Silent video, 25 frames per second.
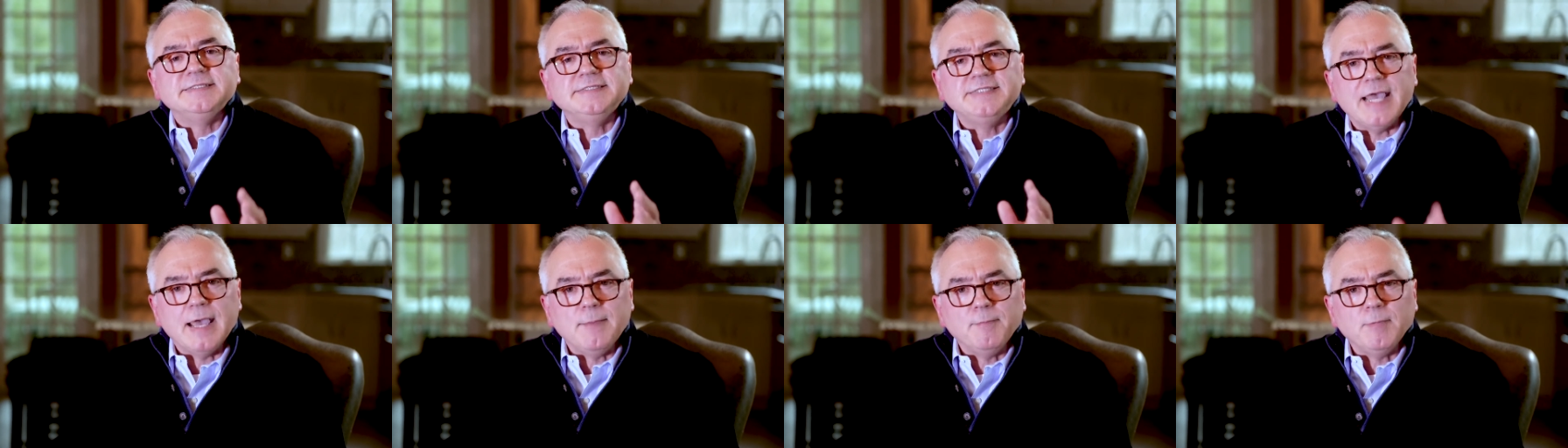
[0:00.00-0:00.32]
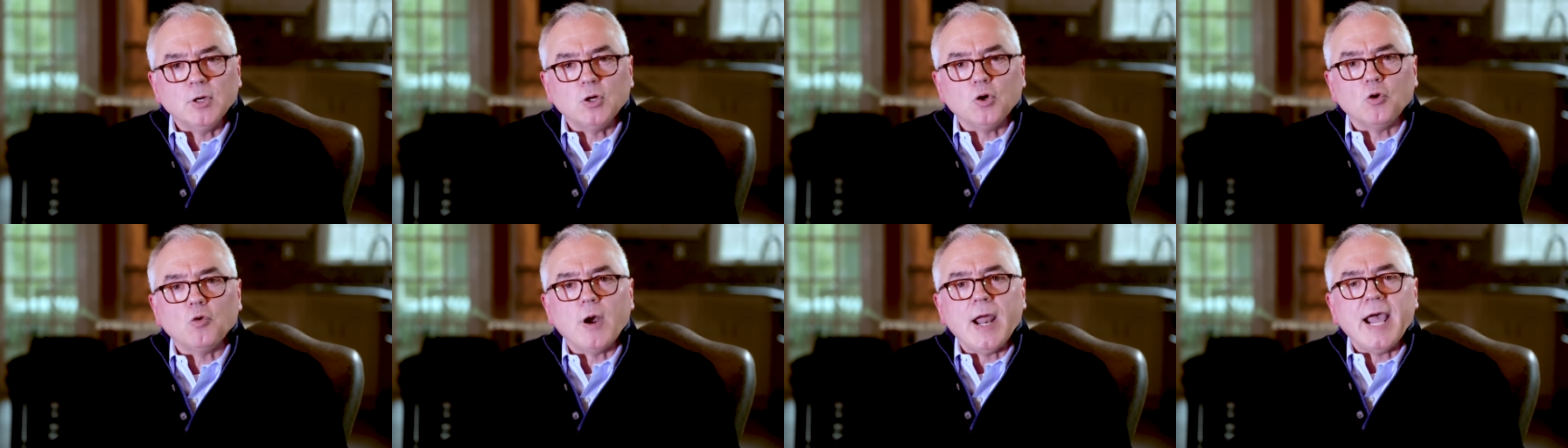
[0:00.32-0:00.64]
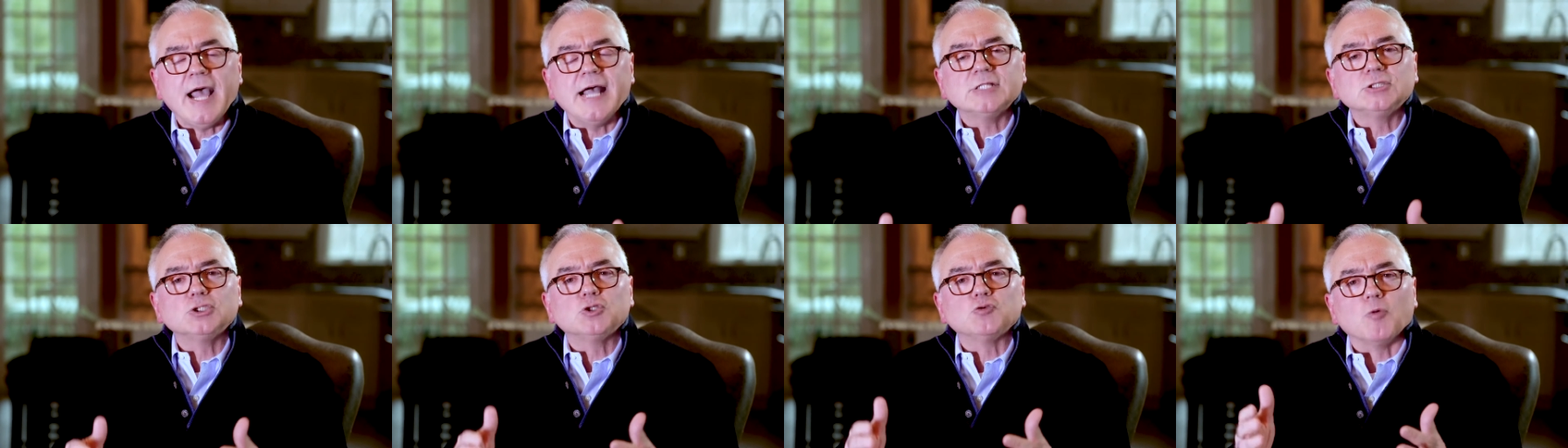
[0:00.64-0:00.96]

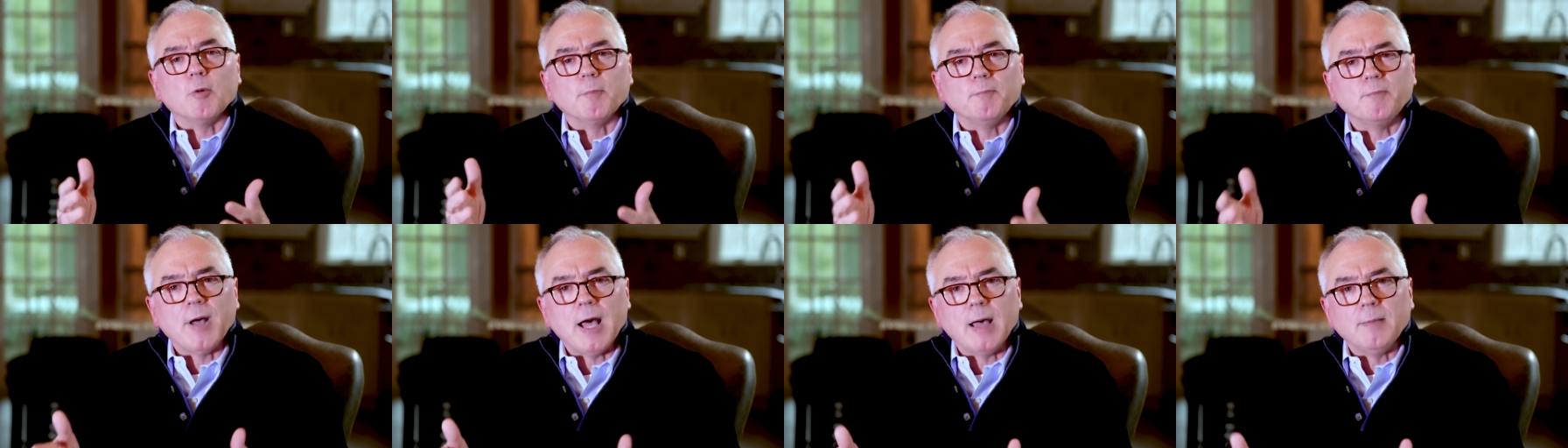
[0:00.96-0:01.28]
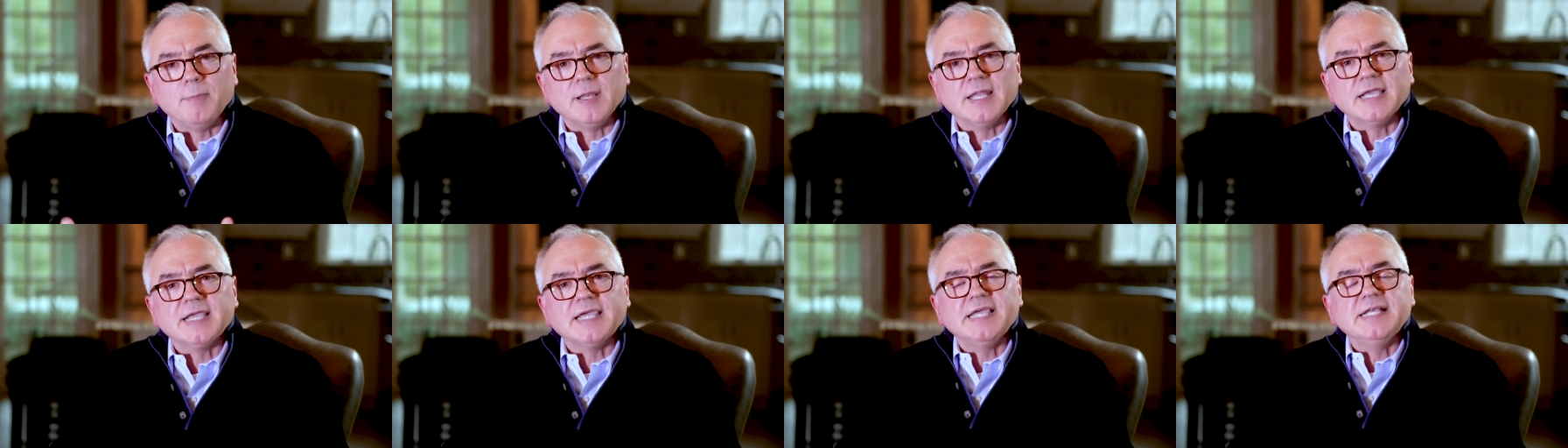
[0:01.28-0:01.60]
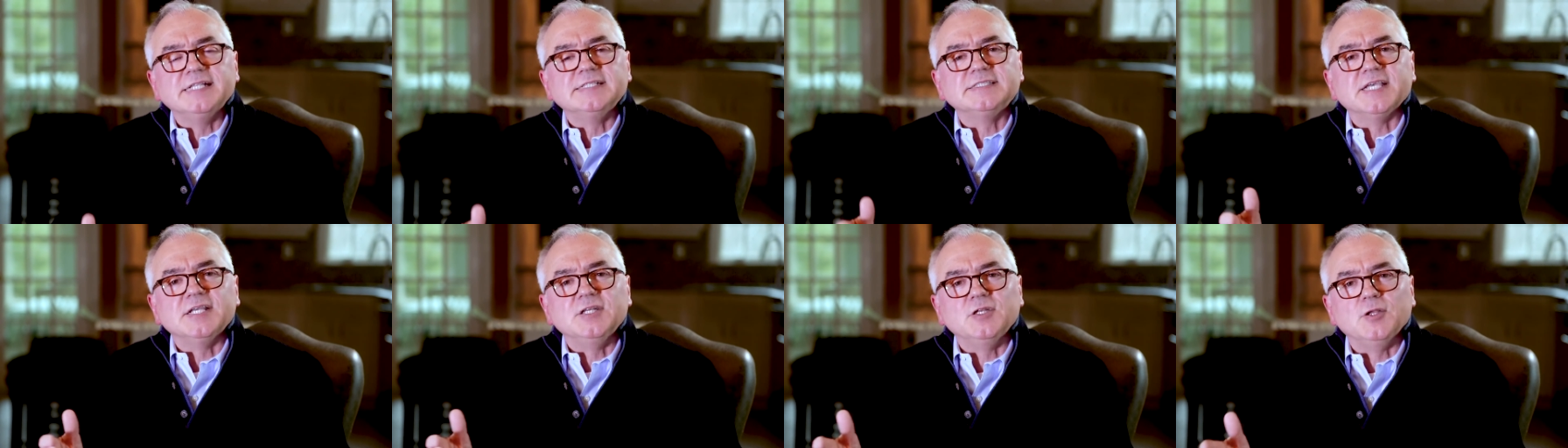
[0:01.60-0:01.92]
Democrats,
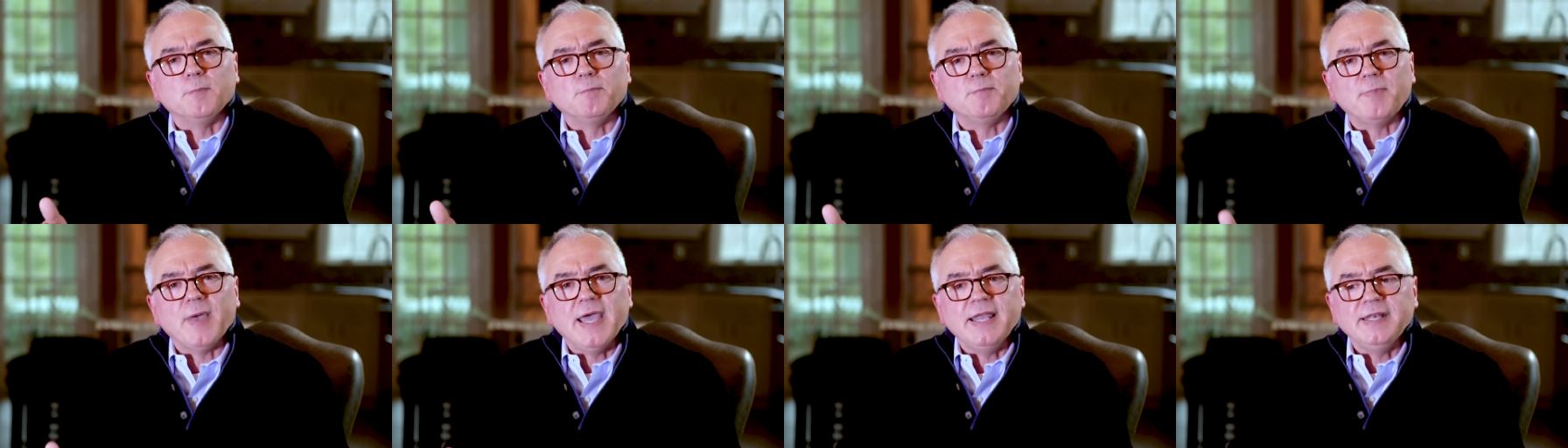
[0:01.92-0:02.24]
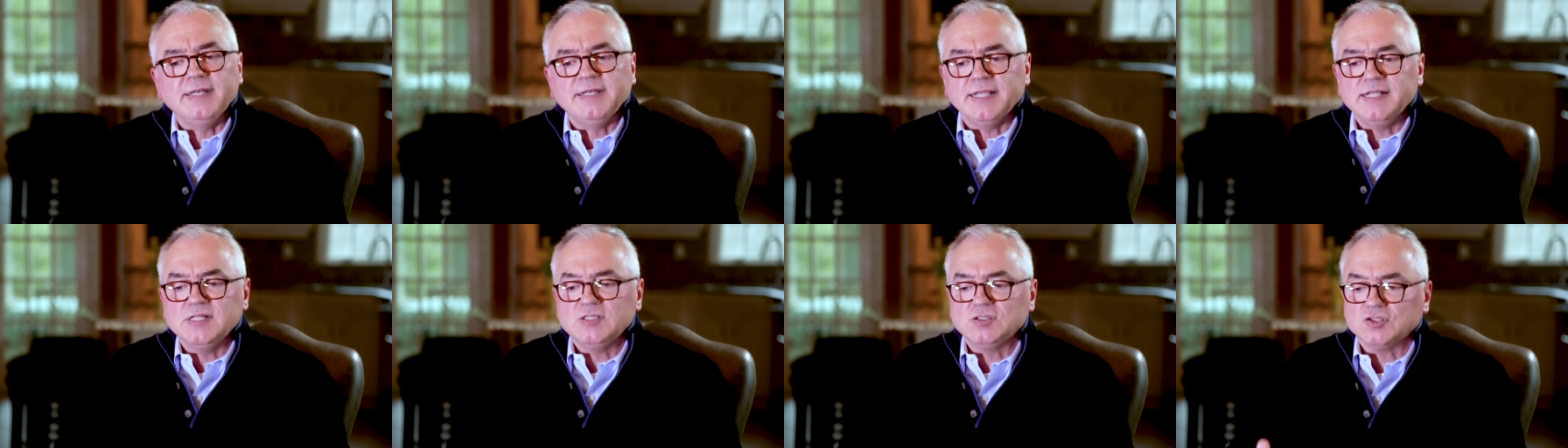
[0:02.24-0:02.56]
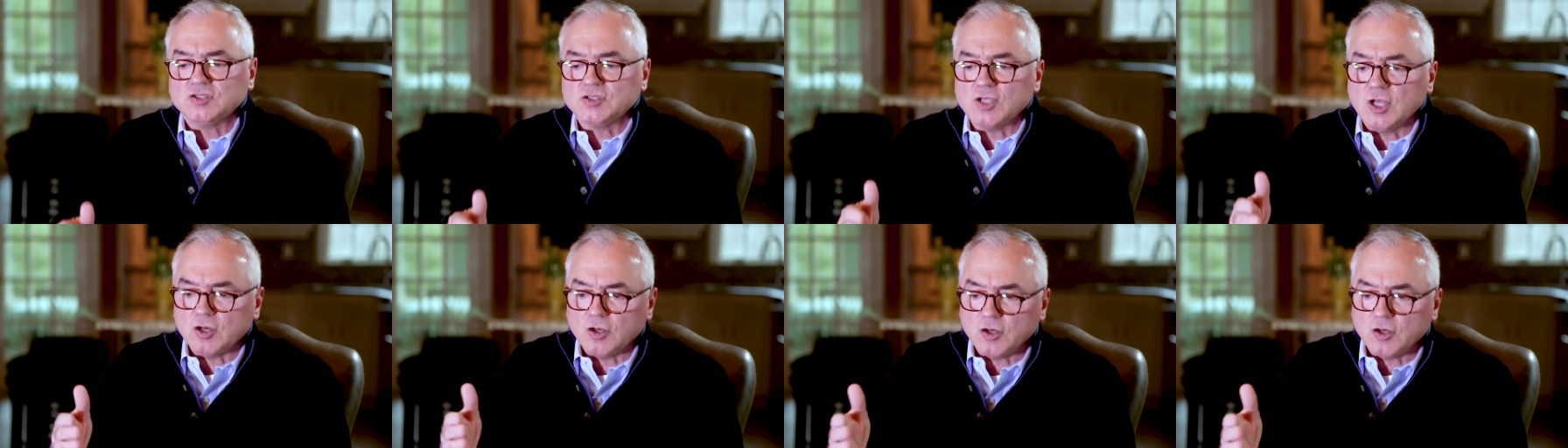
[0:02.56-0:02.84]
Republicans, independents,